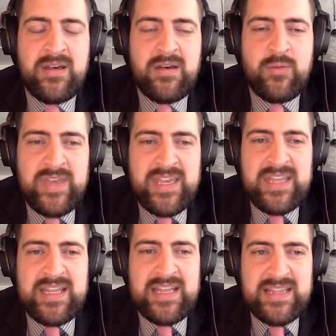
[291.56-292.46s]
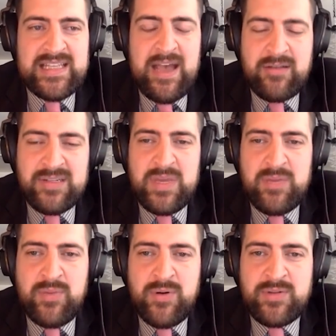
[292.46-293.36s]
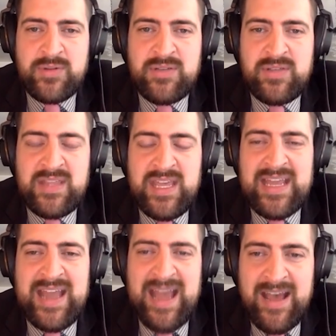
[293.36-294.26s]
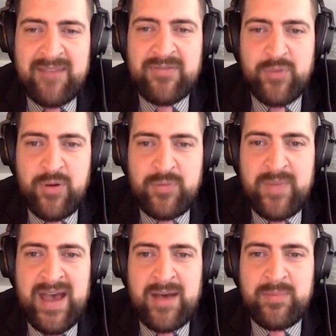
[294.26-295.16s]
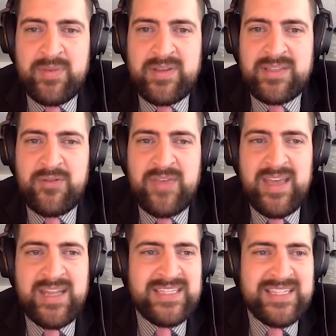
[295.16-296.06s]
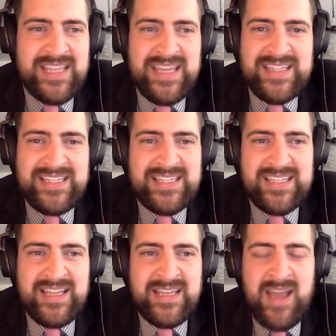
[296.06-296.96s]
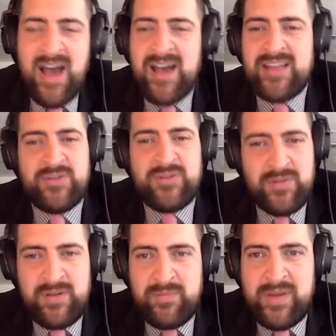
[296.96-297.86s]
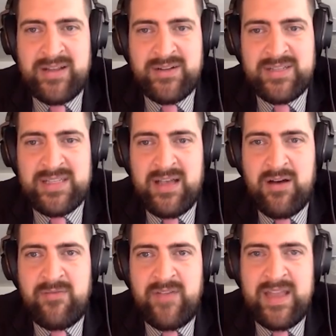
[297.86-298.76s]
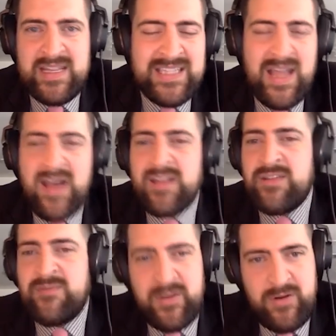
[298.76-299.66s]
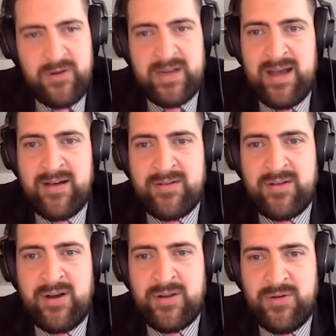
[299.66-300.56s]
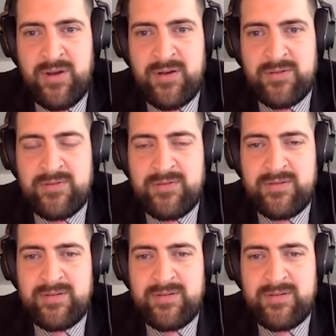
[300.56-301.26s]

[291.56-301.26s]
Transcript: we can get this out to people so that they can have the roadmap so that it's not you're doing it by yourself and it's not you figuring it out on your own.